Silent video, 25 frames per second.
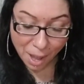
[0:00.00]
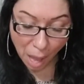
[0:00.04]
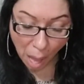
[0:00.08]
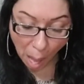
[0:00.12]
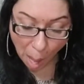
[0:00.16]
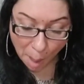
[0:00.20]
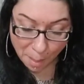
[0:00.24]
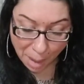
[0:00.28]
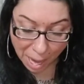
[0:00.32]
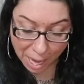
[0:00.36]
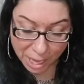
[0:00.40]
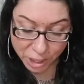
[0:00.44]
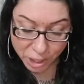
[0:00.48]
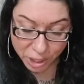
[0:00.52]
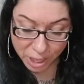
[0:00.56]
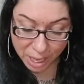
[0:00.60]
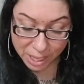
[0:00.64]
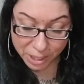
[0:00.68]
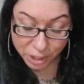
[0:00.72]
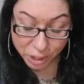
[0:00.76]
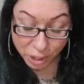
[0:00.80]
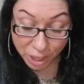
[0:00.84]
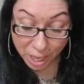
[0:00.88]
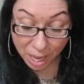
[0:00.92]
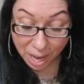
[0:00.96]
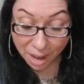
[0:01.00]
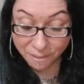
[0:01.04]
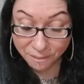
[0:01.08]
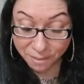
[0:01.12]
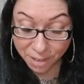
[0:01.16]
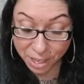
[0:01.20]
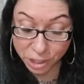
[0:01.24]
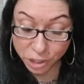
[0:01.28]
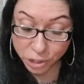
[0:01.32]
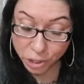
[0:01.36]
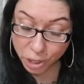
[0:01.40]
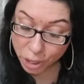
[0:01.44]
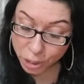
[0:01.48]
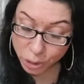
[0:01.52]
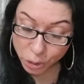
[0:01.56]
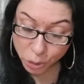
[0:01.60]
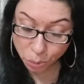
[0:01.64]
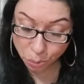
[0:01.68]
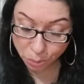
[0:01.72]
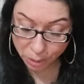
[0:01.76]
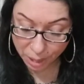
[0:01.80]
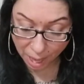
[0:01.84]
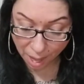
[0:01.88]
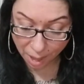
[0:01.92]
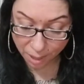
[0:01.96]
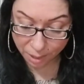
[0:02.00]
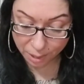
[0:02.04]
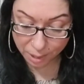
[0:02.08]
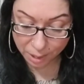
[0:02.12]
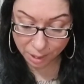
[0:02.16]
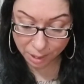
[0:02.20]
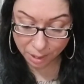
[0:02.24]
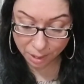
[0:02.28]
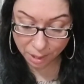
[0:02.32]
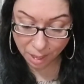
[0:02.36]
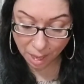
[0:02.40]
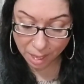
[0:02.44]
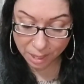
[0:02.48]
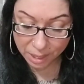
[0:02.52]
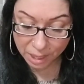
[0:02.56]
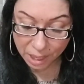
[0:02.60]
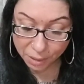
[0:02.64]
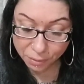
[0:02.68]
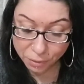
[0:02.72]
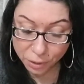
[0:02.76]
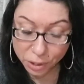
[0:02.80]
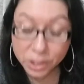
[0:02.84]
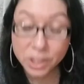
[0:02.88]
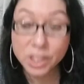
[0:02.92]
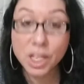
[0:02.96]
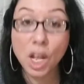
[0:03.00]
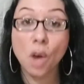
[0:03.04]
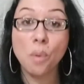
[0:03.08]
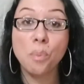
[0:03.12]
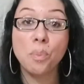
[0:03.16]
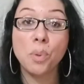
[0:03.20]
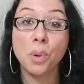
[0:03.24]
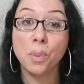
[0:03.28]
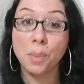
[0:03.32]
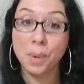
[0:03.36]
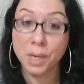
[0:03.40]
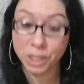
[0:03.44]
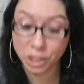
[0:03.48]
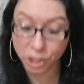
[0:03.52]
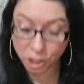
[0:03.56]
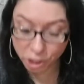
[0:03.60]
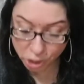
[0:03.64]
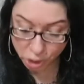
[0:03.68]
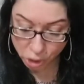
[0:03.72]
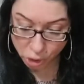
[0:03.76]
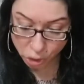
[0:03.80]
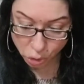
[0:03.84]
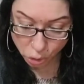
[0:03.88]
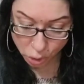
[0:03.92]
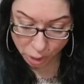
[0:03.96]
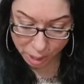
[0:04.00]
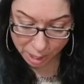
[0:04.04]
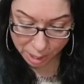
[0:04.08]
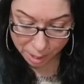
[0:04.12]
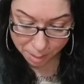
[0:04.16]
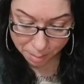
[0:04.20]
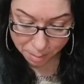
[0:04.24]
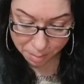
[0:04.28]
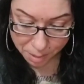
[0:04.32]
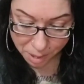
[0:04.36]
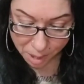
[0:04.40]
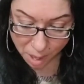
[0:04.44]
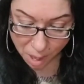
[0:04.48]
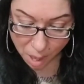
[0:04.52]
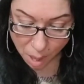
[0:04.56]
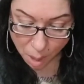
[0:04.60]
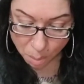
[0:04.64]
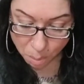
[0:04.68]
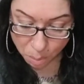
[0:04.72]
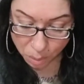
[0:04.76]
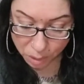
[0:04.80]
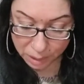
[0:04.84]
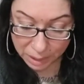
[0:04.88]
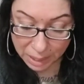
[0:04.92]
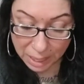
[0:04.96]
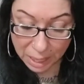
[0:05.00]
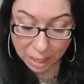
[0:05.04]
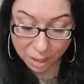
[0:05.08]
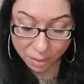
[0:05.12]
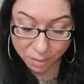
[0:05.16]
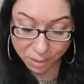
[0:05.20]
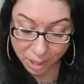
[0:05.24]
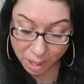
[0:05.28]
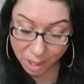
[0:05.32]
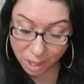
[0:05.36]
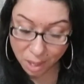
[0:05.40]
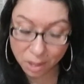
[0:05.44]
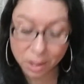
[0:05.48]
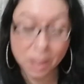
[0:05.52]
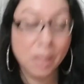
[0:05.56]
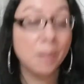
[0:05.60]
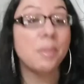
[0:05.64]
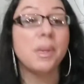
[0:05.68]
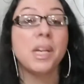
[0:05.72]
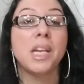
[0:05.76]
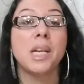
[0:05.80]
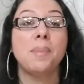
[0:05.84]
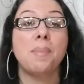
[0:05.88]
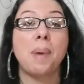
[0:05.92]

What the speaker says: Imagination. Envision a new reality and give yourself permission to dream. Believe in unlimited